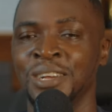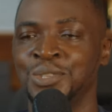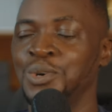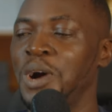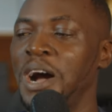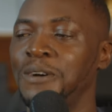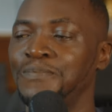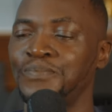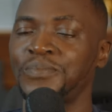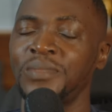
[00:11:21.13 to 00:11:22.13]
So
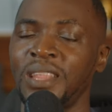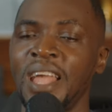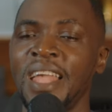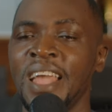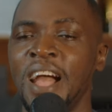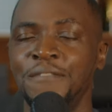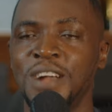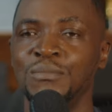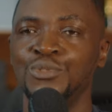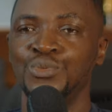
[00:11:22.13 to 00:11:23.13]
um, I've
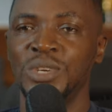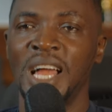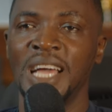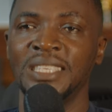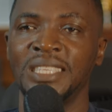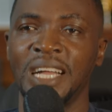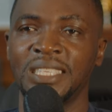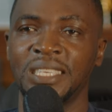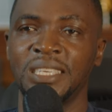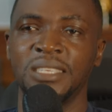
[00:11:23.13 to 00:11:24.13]
come to realize
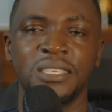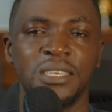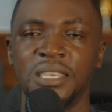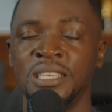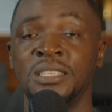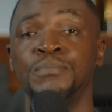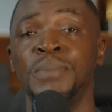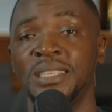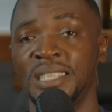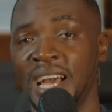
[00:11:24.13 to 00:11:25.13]
that it's
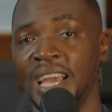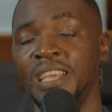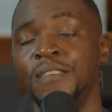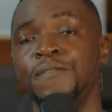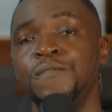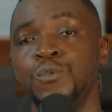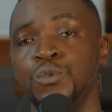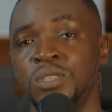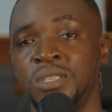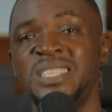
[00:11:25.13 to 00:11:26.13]
better if
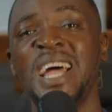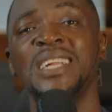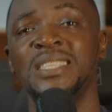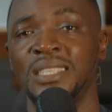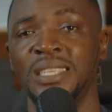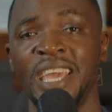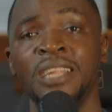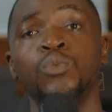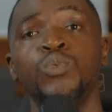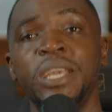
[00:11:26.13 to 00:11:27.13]
you start
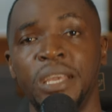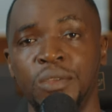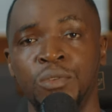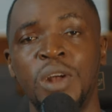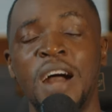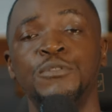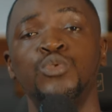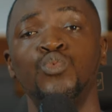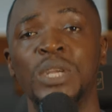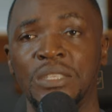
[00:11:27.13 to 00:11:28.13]
anyway. You don't have
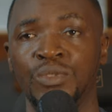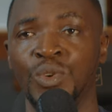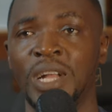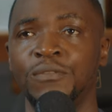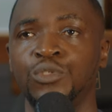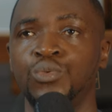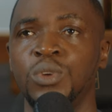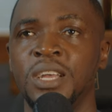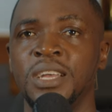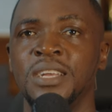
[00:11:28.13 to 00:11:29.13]
to wait. You don't have
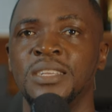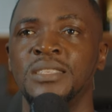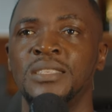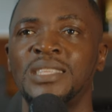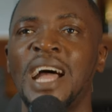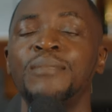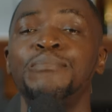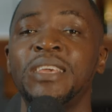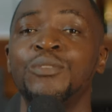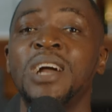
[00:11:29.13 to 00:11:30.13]
to
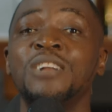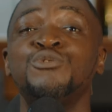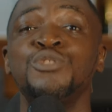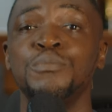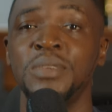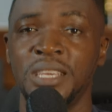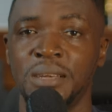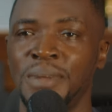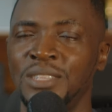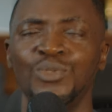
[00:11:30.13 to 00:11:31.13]
start big. You can dream
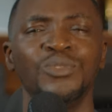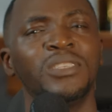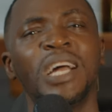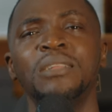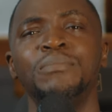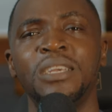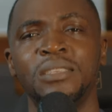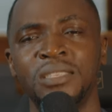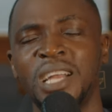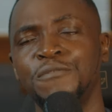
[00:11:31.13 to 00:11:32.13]
big, but don't start
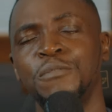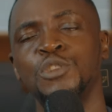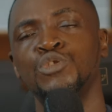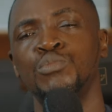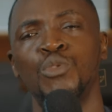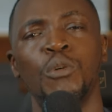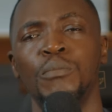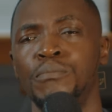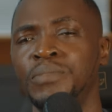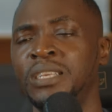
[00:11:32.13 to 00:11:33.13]
big. Start from the
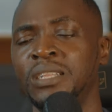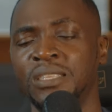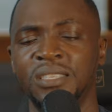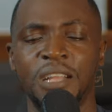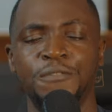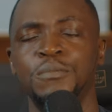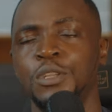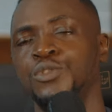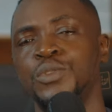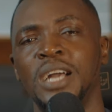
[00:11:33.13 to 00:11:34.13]
small beginning. Start from
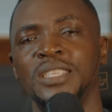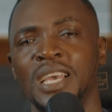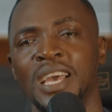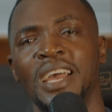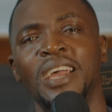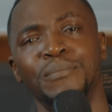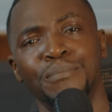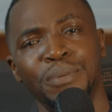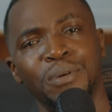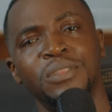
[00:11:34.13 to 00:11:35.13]
the scratch
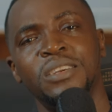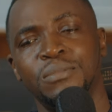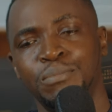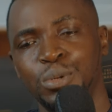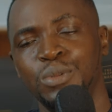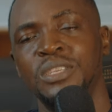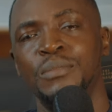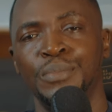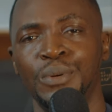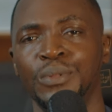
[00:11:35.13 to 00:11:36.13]
and build it, build
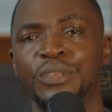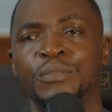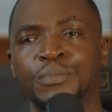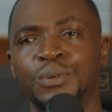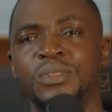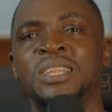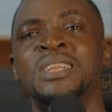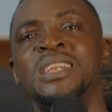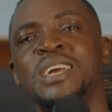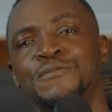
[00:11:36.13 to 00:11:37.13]
it, build it, build it.
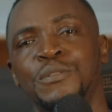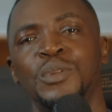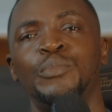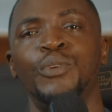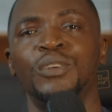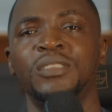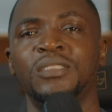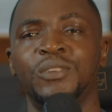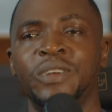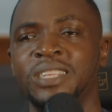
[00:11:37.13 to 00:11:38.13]
Learn from the
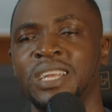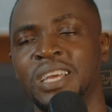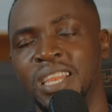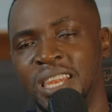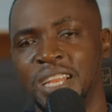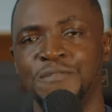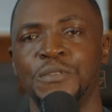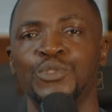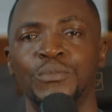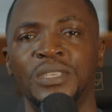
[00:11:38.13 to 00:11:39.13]
process, all right? Learn
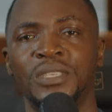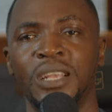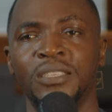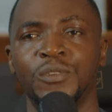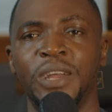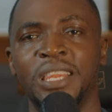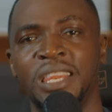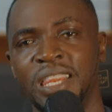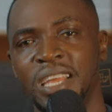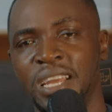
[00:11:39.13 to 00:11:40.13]
from your mistakes, all right?
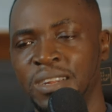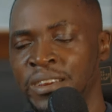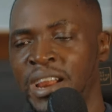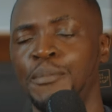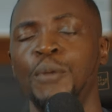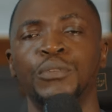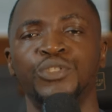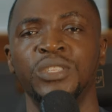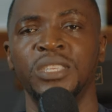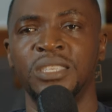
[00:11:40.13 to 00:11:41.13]
L grab
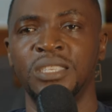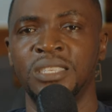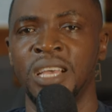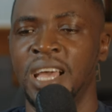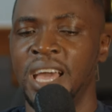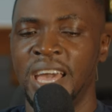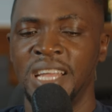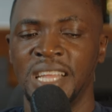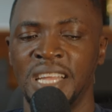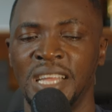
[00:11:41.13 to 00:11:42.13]
opportunities
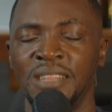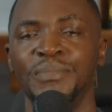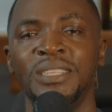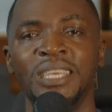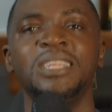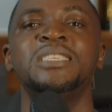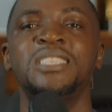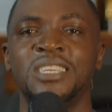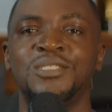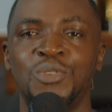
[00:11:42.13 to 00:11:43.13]
and, and, and be
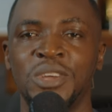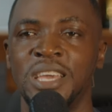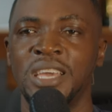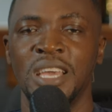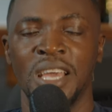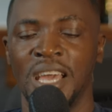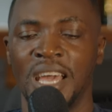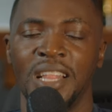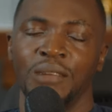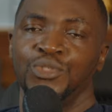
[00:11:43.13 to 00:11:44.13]
diligent, okay?
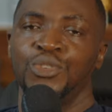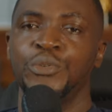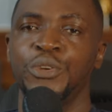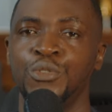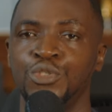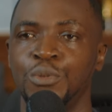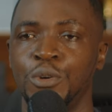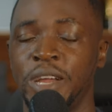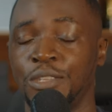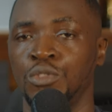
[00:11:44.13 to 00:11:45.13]
And I'm sure we're going to be
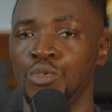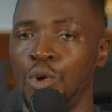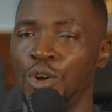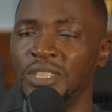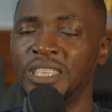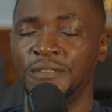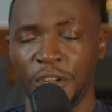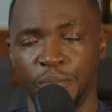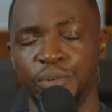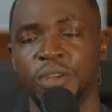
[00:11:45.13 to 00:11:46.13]
all right. So on this
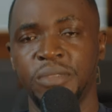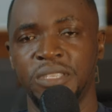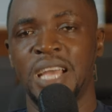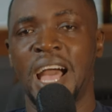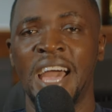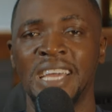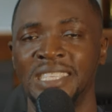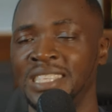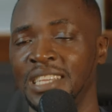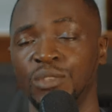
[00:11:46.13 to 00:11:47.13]
very premise,
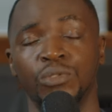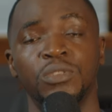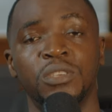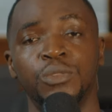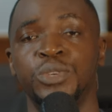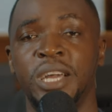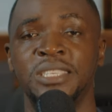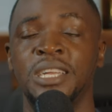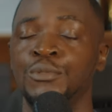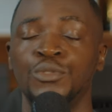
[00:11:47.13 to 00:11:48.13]
I just want to tell you
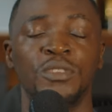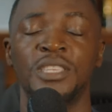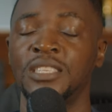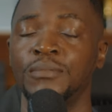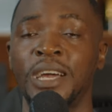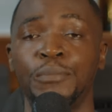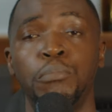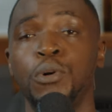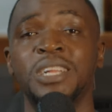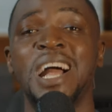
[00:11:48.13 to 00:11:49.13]
guys that I'm going to start my
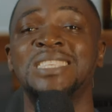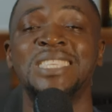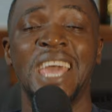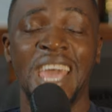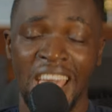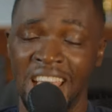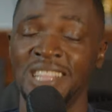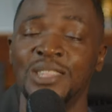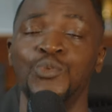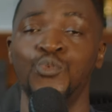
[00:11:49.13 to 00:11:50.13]
podcast
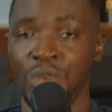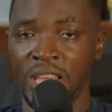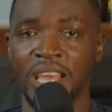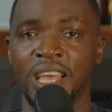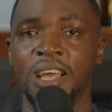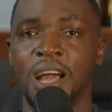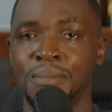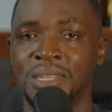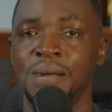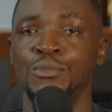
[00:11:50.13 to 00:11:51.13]
anyway.
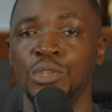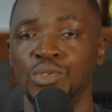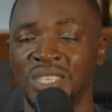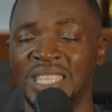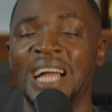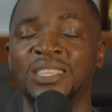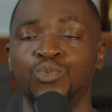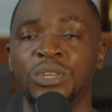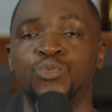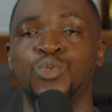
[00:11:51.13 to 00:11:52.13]
I mean, I'm going to
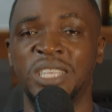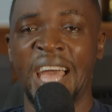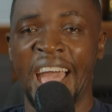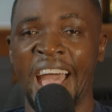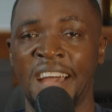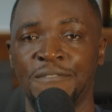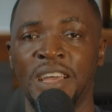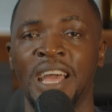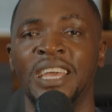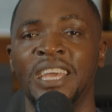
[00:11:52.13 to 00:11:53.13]
start with what I
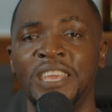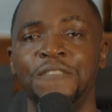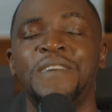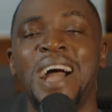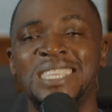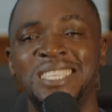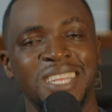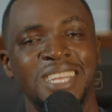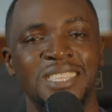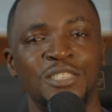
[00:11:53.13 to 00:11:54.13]
have. If I
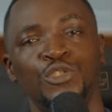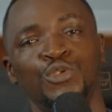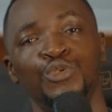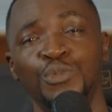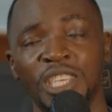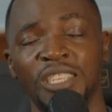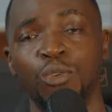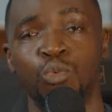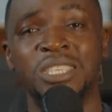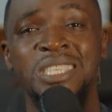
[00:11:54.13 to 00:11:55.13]
started this YouTube
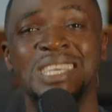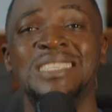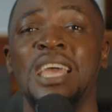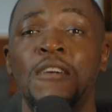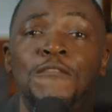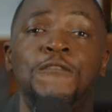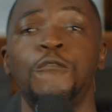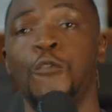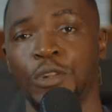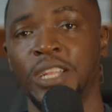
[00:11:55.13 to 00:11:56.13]
channel with just a
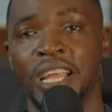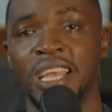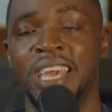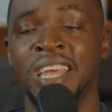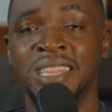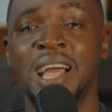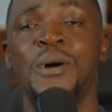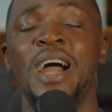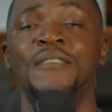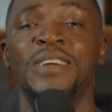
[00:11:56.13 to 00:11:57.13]
phone, and
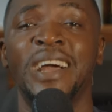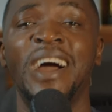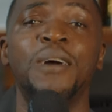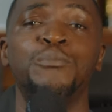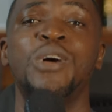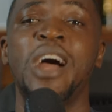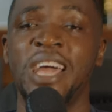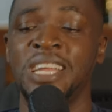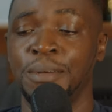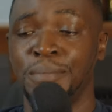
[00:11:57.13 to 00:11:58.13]
now I have a
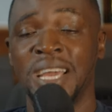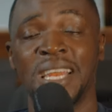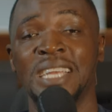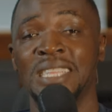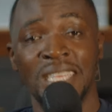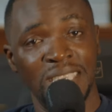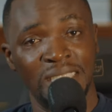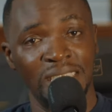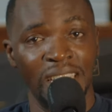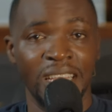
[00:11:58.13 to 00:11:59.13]
camera and a mic like
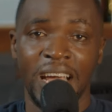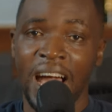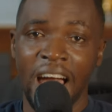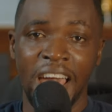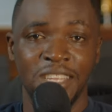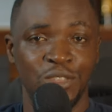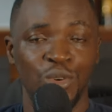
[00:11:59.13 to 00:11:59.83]
this, I